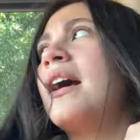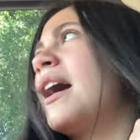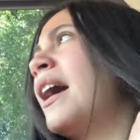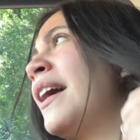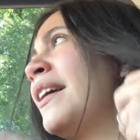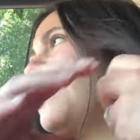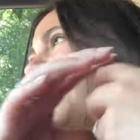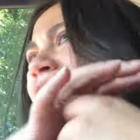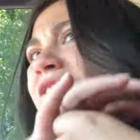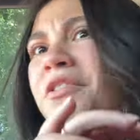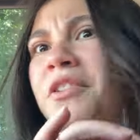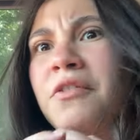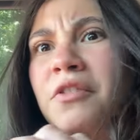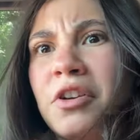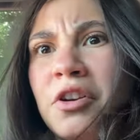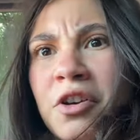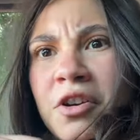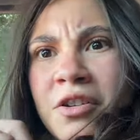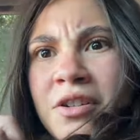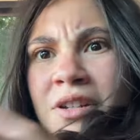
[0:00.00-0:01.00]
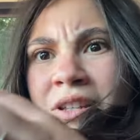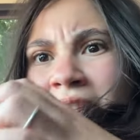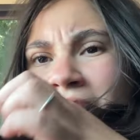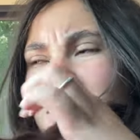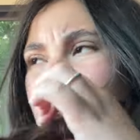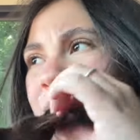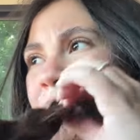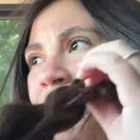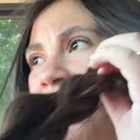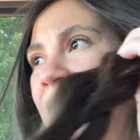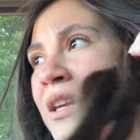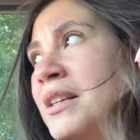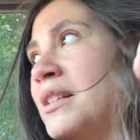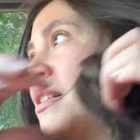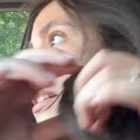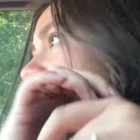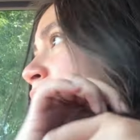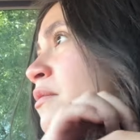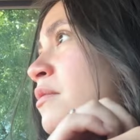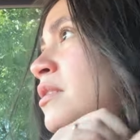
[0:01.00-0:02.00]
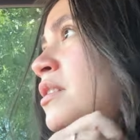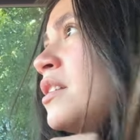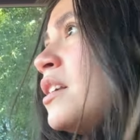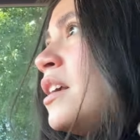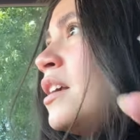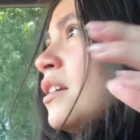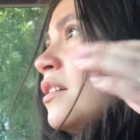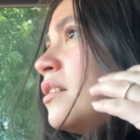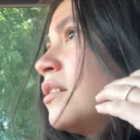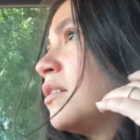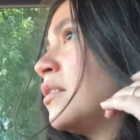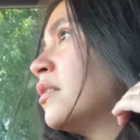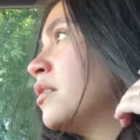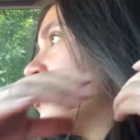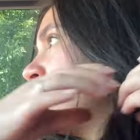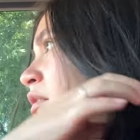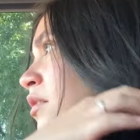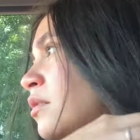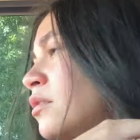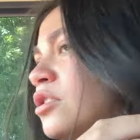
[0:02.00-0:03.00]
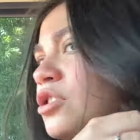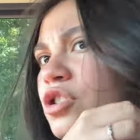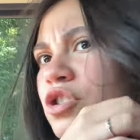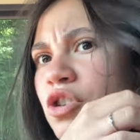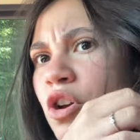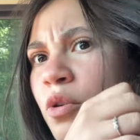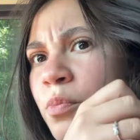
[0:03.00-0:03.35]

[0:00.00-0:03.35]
I've never even heard of this place and it was like so